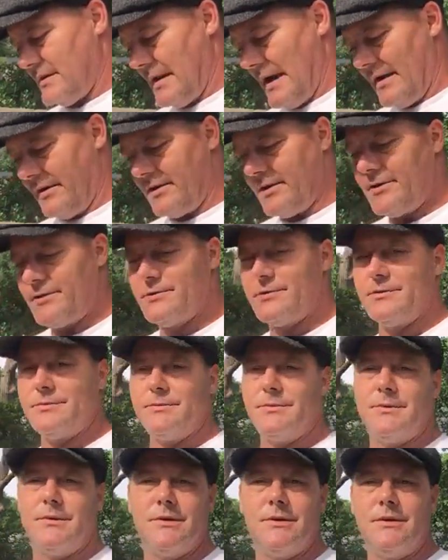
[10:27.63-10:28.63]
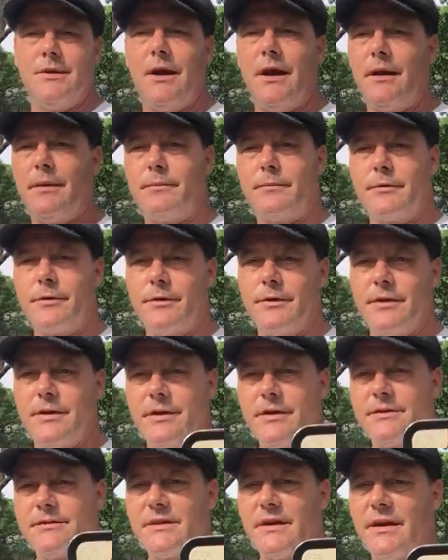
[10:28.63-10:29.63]
Now here's the one I'm really
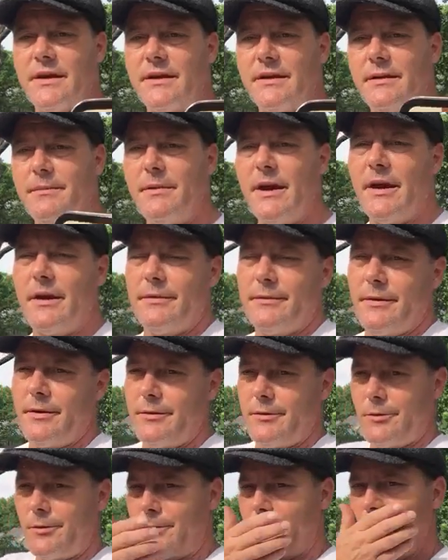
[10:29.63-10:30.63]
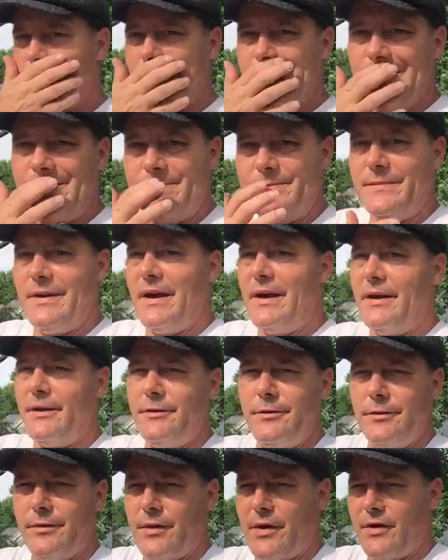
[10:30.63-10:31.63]
excited about. I normally
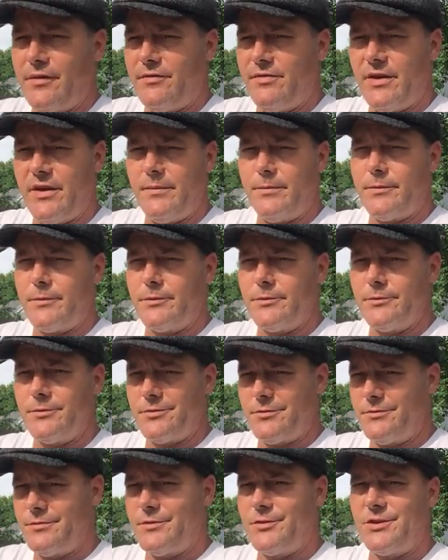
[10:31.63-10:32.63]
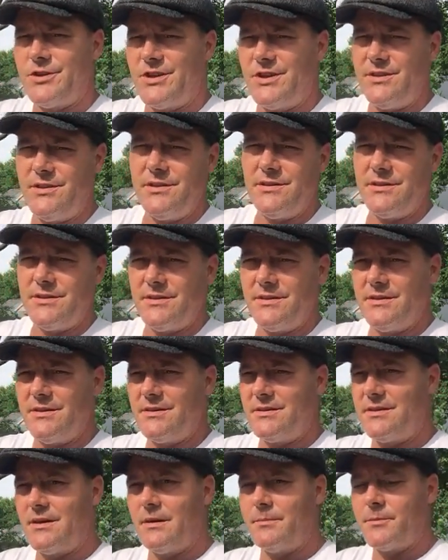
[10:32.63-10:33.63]
do a lot of vapors and Virginias in the
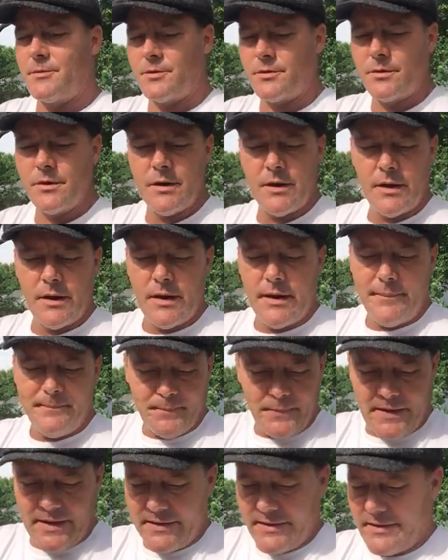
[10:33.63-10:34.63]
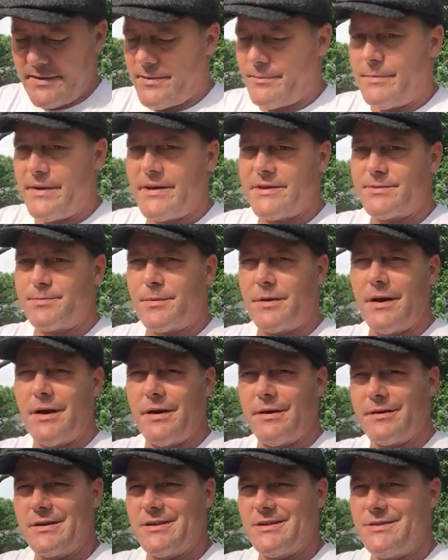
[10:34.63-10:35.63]
summer. I did the best
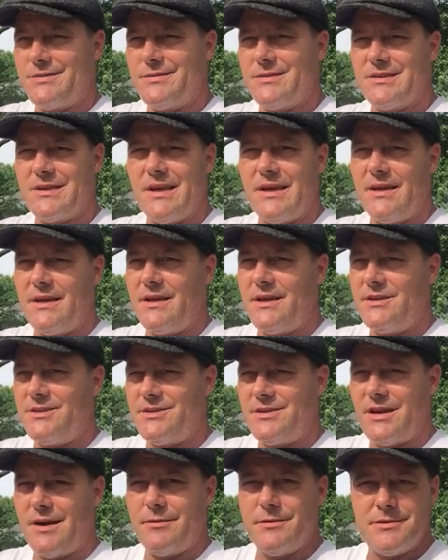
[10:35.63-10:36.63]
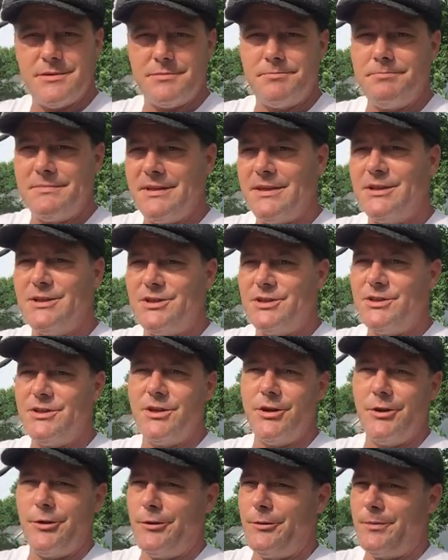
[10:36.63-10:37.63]
brown because it was aged. I was itching
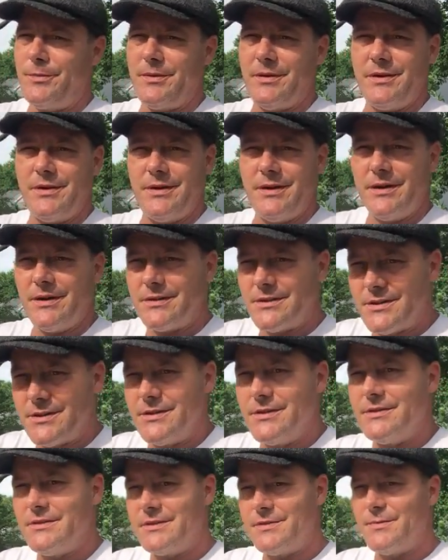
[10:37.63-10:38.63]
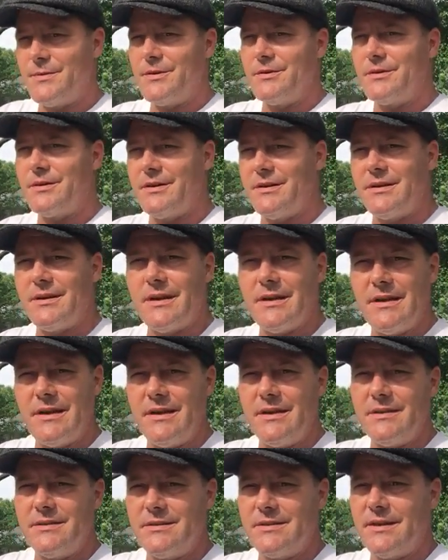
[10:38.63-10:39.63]
to open it, itching to smoke it, and I
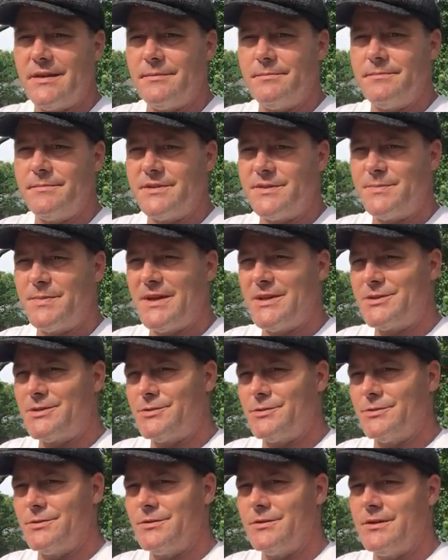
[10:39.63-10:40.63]
needed something special.